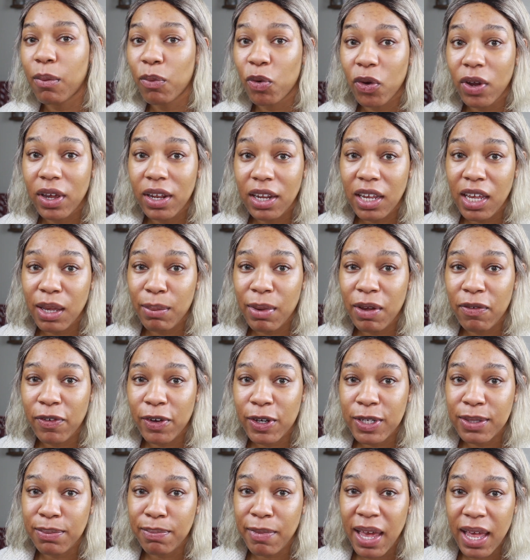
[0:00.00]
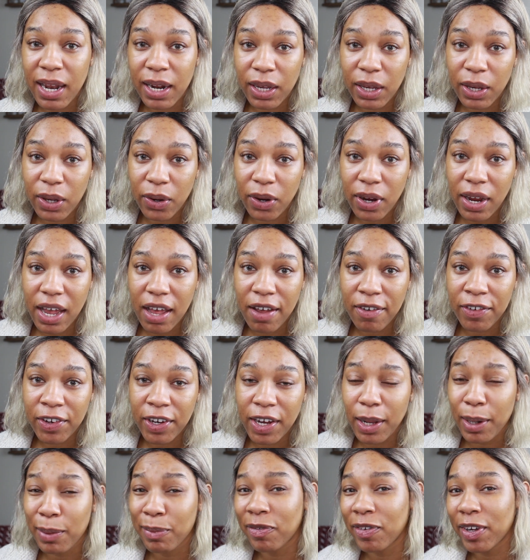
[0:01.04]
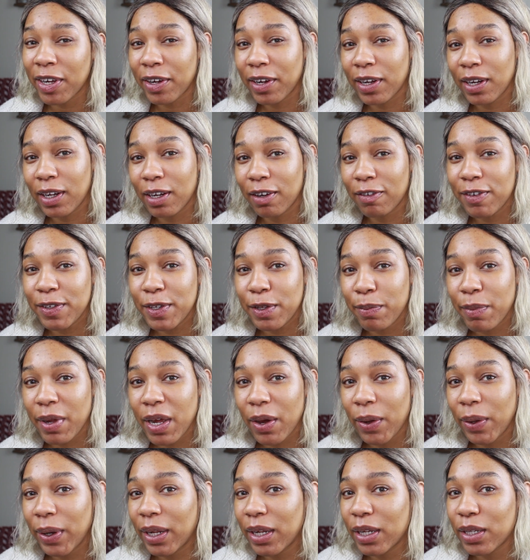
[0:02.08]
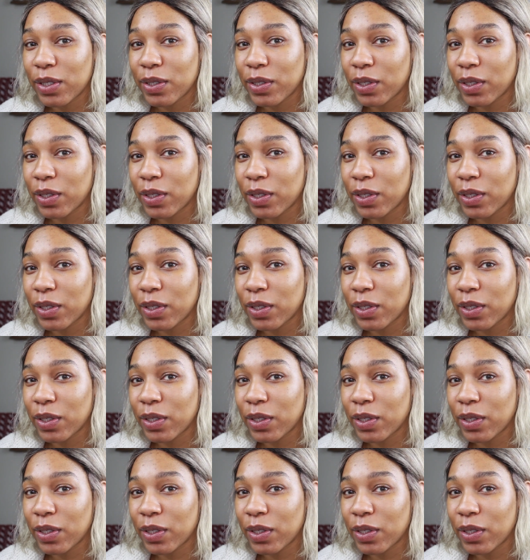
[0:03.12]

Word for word: I'm going to get my first manicure ever and I'm very nervous about it,